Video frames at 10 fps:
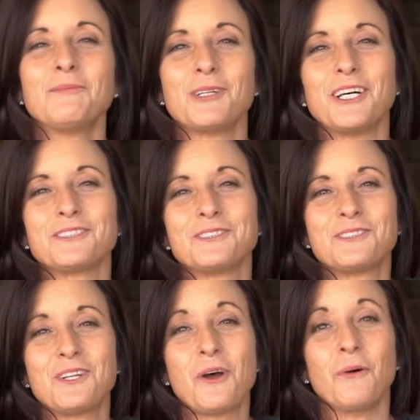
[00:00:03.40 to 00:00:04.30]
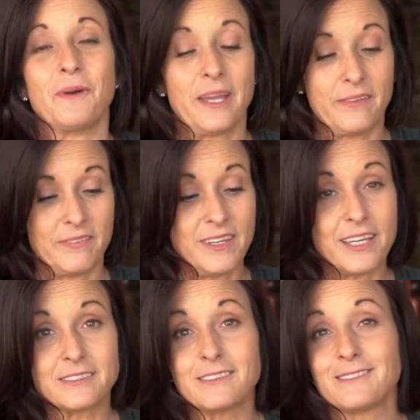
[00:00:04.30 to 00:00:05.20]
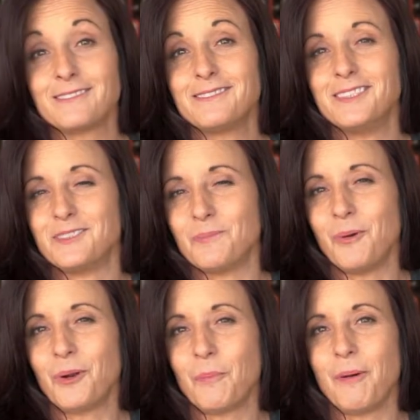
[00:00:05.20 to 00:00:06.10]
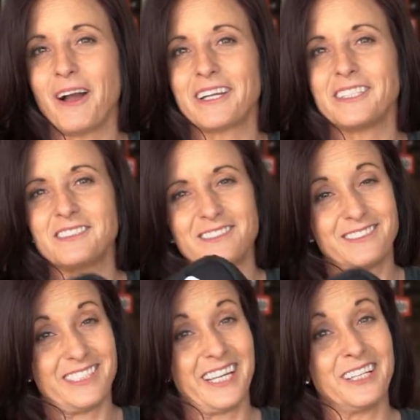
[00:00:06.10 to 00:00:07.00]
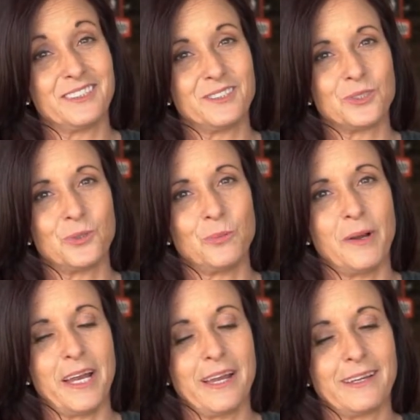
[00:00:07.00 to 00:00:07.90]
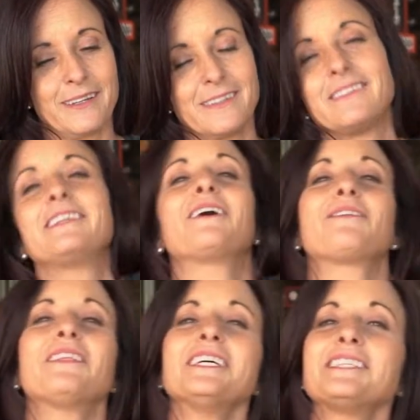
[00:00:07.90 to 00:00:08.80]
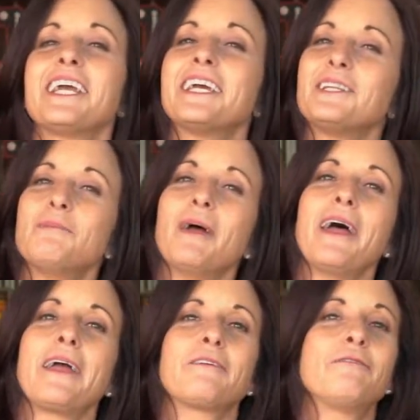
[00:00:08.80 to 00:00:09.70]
Jocelyn Snow. This is a Moto Pockets Tail and Tool Bag. Now, this handy bag